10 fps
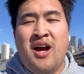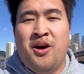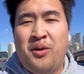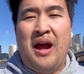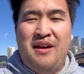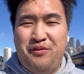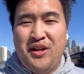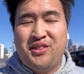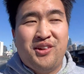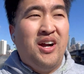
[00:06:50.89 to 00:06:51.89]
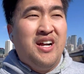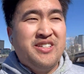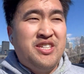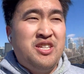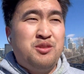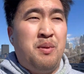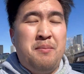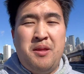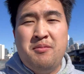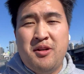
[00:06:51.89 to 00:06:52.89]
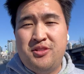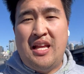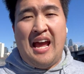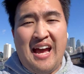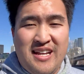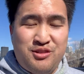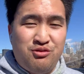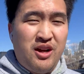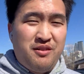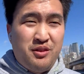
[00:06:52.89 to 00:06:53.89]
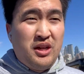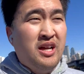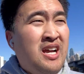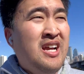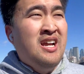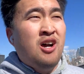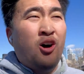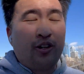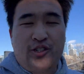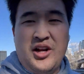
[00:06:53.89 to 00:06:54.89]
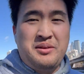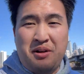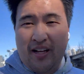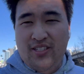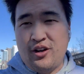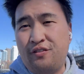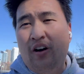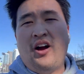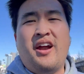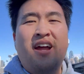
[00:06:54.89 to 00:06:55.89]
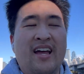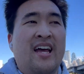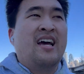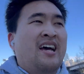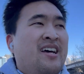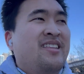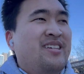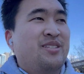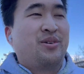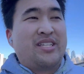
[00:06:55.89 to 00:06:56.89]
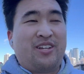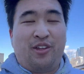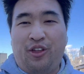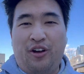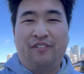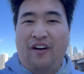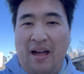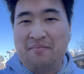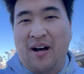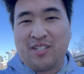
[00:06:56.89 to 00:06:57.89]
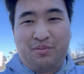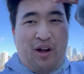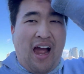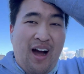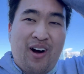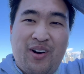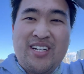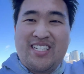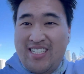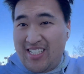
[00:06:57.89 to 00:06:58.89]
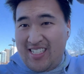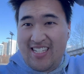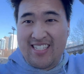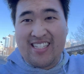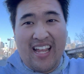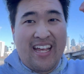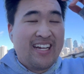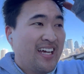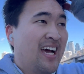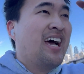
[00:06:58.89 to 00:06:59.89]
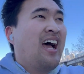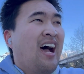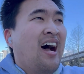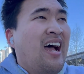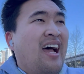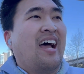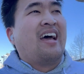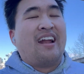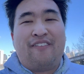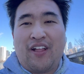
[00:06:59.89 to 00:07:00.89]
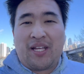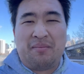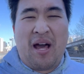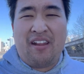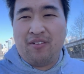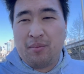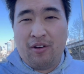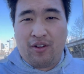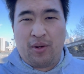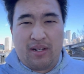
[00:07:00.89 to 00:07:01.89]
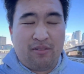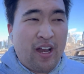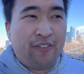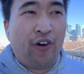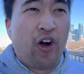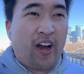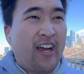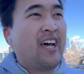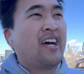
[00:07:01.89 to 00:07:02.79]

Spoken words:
We're halfway through. Honestly, this might be the most ass run of the whole training plan so far. These winds are 35 miles per hour, which is just insane. And I feel like I'm not even moving when I'm running forward.